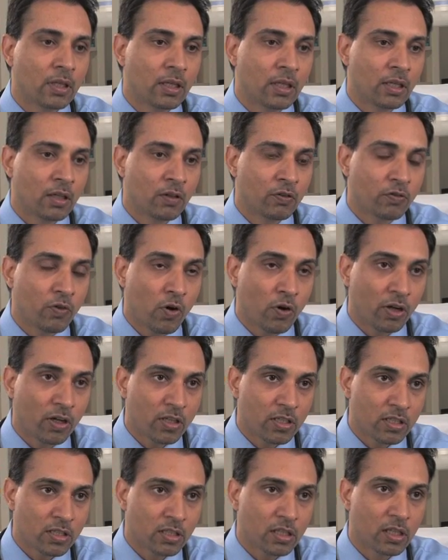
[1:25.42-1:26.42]
you know,
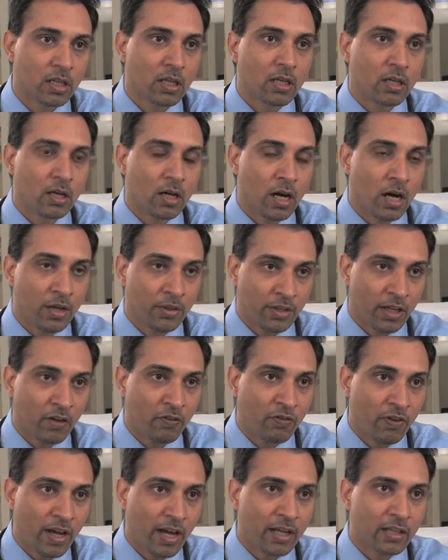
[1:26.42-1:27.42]
focus on that
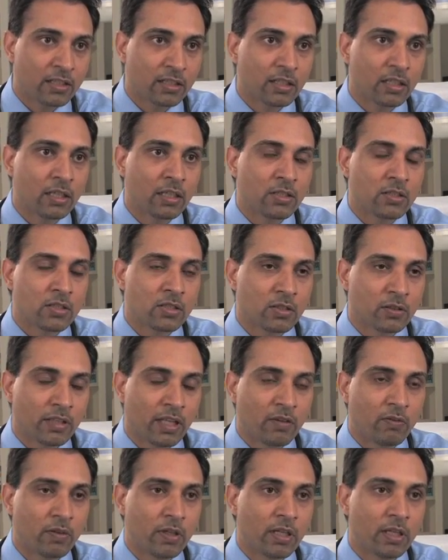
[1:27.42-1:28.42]
fact, uh, so
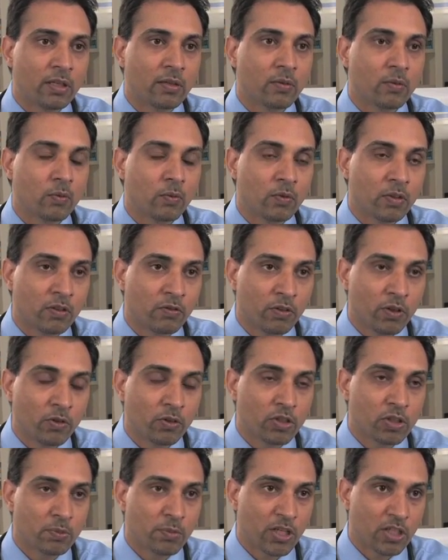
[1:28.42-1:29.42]
that we review
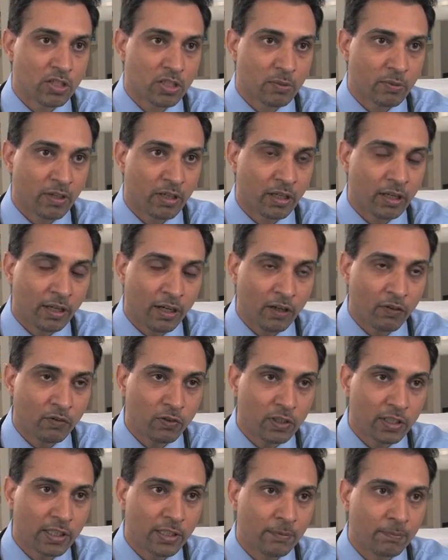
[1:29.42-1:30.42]
those pictures very
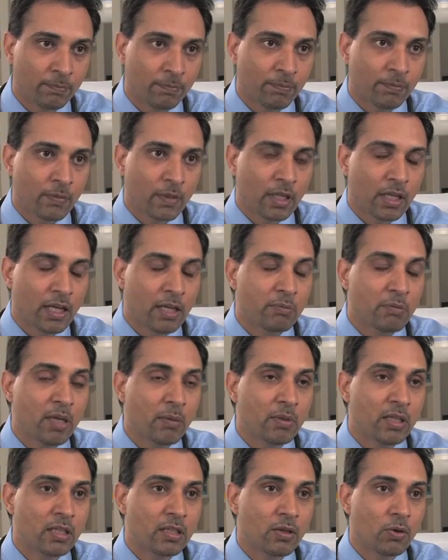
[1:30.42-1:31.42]
carefully and
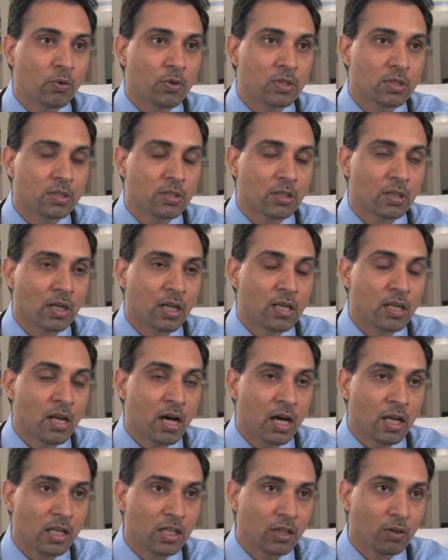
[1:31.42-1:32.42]
maybe use a
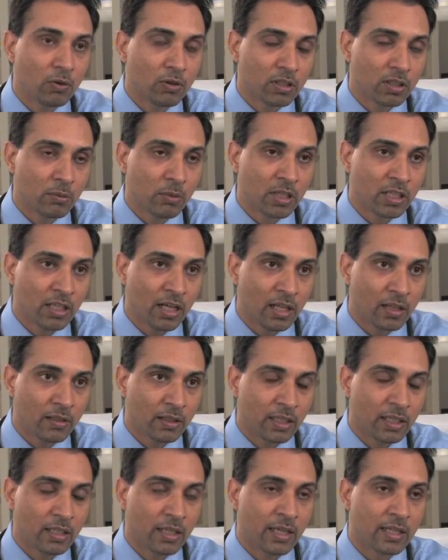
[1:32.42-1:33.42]
non-nuclear
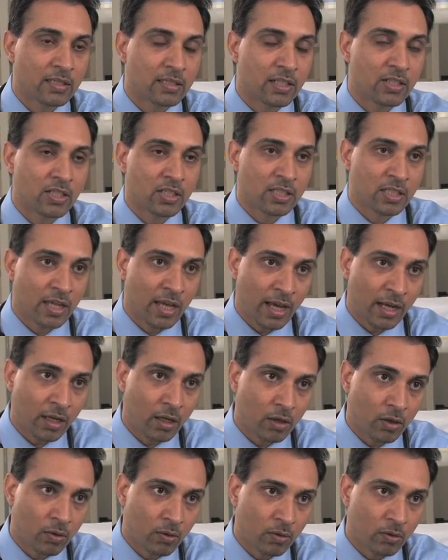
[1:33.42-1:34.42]
modality like such as
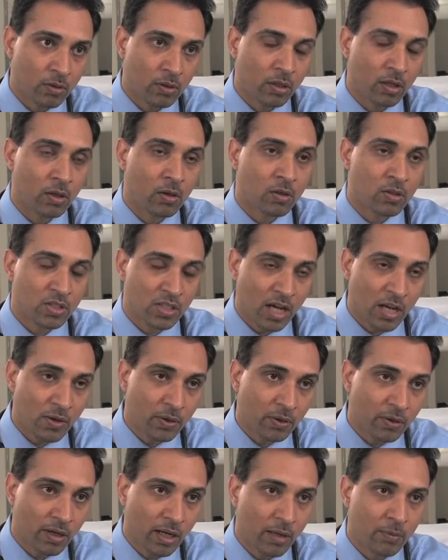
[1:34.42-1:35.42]
echo or
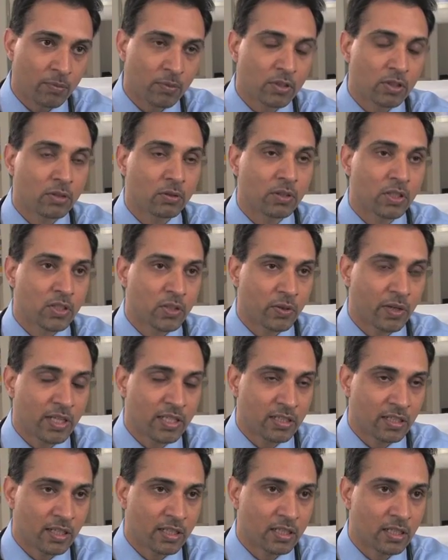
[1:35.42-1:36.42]
sonogram to do the
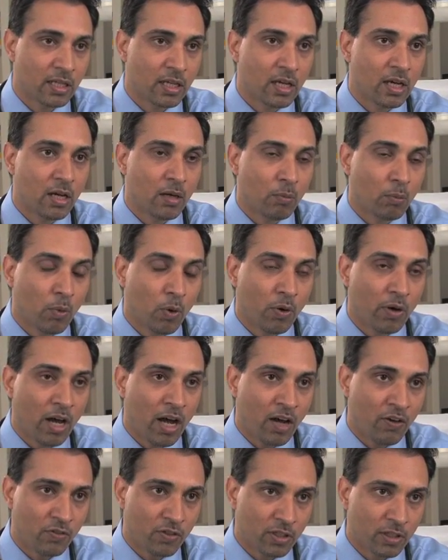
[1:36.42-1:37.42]
stress test more
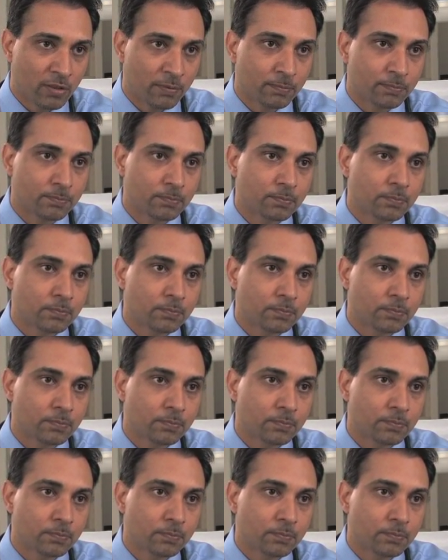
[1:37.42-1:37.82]
often,